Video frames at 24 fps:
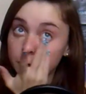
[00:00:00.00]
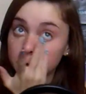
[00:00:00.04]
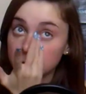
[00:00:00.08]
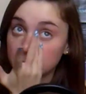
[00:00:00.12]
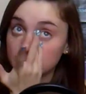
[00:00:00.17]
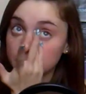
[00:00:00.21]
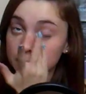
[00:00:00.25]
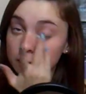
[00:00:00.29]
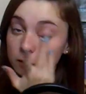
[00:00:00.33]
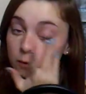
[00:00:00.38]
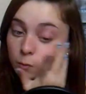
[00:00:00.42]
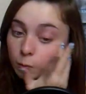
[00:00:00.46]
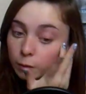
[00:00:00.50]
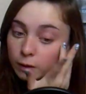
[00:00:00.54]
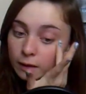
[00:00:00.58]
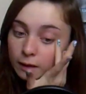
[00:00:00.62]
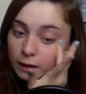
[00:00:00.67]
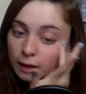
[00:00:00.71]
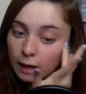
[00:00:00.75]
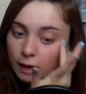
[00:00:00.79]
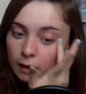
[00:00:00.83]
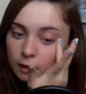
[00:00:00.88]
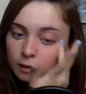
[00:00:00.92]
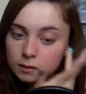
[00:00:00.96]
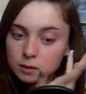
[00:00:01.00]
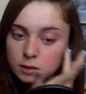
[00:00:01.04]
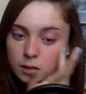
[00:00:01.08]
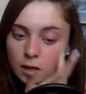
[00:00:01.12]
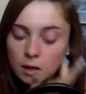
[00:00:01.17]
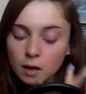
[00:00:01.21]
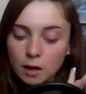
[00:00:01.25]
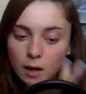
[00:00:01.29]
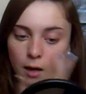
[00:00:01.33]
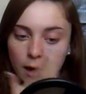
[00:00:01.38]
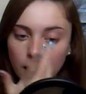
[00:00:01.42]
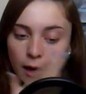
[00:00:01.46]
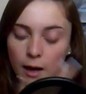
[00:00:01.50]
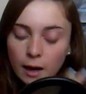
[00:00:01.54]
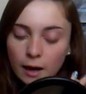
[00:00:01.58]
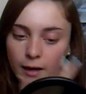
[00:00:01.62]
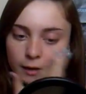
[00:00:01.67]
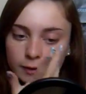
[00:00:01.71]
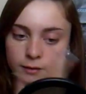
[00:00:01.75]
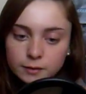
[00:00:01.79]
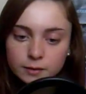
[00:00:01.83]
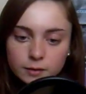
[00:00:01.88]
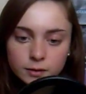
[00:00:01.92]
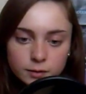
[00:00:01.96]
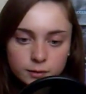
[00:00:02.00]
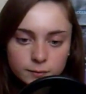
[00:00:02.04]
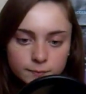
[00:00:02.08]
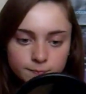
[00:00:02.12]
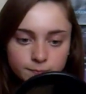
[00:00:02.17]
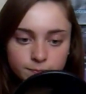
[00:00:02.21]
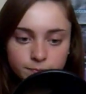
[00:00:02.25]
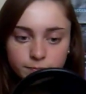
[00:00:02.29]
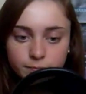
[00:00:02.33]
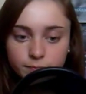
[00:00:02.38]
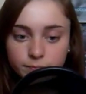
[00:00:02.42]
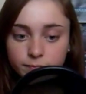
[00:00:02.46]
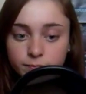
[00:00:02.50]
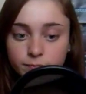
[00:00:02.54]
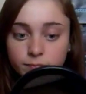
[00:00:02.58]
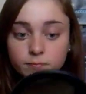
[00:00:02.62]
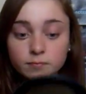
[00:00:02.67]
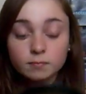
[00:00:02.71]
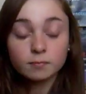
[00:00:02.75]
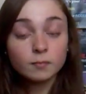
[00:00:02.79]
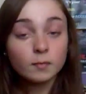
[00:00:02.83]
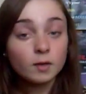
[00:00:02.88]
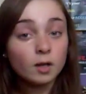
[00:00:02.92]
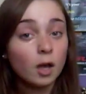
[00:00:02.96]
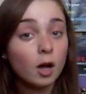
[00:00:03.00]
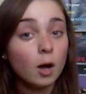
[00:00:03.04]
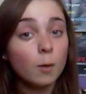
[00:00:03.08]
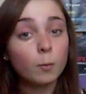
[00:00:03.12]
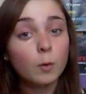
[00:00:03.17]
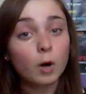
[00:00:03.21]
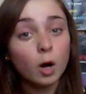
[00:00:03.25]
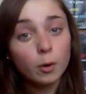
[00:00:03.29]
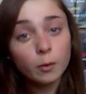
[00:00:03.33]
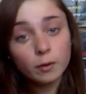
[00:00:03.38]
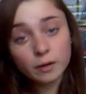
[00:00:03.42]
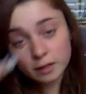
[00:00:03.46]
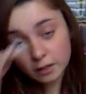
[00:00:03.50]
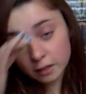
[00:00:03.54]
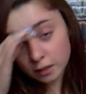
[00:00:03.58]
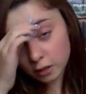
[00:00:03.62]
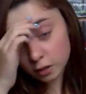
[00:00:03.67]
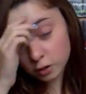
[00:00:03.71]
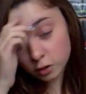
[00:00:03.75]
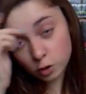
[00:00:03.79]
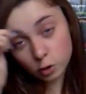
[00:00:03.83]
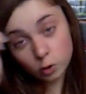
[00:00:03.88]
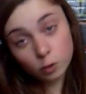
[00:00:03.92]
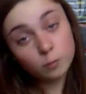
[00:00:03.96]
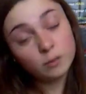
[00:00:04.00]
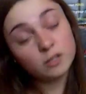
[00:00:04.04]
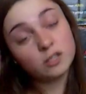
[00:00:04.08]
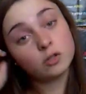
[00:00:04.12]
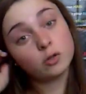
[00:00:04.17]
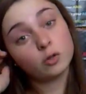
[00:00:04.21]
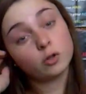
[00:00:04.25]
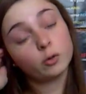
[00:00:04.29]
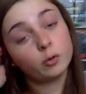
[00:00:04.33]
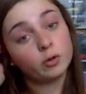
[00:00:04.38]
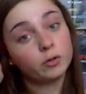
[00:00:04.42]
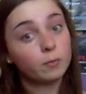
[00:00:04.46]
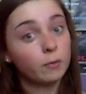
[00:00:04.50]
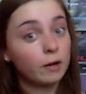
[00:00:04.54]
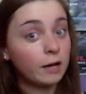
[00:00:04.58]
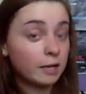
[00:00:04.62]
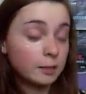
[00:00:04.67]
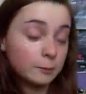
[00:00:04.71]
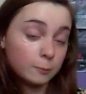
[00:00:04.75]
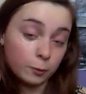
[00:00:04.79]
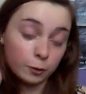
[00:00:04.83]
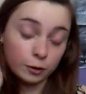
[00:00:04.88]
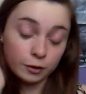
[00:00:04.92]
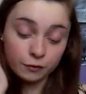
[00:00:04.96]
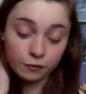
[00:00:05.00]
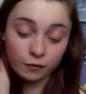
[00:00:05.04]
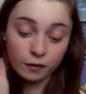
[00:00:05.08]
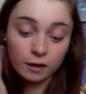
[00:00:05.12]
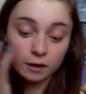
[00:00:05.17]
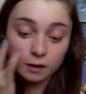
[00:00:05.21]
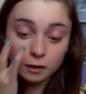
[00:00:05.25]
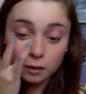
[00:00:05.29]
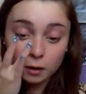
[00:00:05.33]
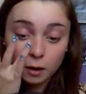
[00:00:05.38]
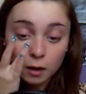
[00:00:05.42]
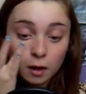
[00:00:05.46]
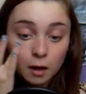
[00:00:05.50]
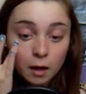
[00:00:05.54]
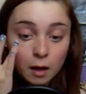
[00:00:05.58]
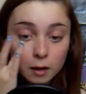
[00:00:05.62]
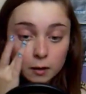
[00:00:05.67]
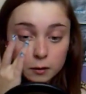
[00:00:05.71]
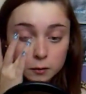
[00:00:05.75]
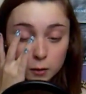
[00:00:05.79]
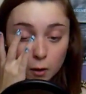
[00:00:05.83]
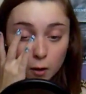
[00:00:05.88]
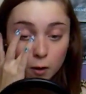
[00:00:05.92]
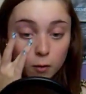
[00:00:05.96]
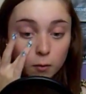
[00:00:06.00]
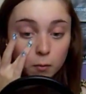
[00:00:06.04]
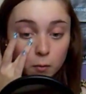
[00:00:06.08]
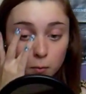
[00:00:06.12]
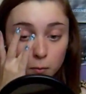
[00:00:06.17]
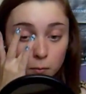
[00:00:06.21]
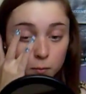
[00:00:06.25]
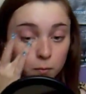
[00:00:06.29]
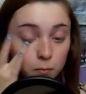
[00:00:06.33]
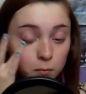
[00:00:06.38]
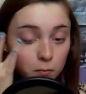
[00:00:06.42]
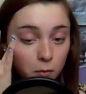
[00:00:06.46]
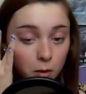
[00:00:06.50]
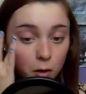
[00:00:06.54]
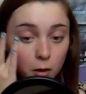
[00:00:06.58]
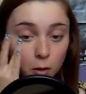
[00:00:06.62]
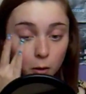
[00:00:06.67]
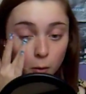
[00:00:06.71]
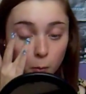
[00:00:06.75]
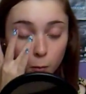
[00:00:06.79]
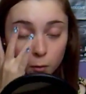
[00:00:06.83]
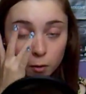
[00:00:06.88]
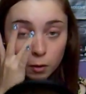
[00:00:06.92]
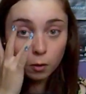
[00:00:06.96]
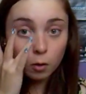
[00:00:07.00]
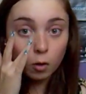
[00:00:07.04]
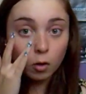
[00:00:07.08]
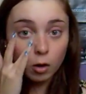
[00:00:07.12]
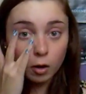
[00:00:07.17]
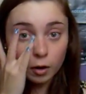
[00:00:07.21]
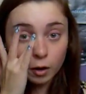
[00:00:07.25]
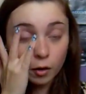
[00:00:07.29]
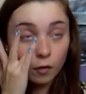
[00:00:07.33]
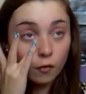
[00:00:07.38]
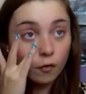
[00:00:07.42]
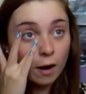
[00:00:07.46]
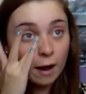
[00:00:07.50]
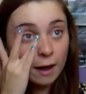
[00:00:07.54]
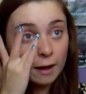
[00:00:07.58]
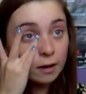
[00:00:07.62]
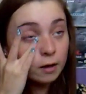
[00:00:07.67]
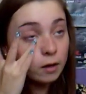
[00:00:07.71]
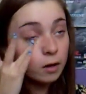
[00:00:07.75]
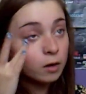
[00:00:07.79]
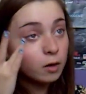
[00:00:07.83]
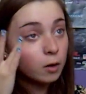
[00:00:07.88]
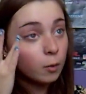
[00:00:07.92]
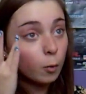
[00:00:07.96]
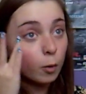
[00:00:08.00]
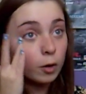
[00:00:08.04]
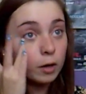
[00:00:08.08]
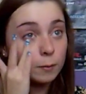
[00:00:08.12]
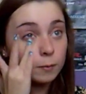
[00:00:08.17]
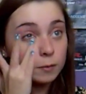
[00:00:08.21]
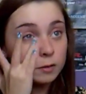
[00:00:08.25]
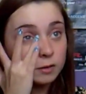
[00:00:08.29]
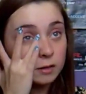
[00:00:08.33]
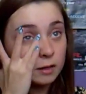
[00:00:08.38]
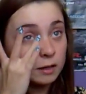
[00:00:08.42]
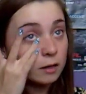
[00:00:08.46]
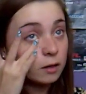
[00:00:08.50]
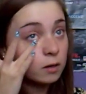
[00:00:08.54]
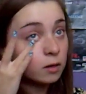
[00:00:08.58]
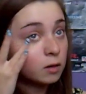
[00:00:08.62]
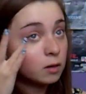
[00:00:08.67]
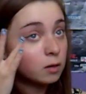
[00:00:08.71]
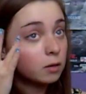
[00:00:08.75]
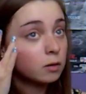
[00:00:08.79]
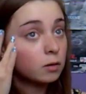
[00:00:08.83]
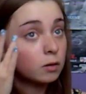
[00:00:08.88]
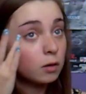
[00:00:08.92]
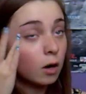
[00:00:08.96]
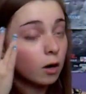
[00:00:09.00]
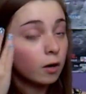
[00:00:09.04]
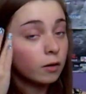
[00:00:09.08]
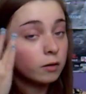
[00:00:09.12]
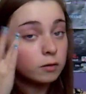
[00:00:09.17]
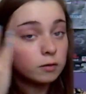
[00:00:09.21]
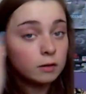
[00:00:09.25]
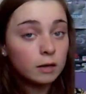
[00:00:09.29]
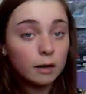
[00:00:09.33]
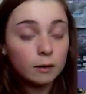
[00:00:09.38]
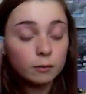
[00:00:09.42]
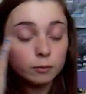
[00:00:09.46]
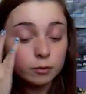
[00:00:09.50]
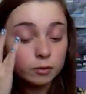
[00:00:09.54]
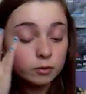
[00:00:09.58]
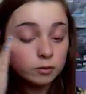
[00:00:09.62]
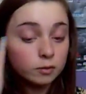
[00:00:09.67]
this weekend, and I'm going to be stuck with my ex-boyfriend. So I don't want to look like a wreck. I don't want him to think, God, that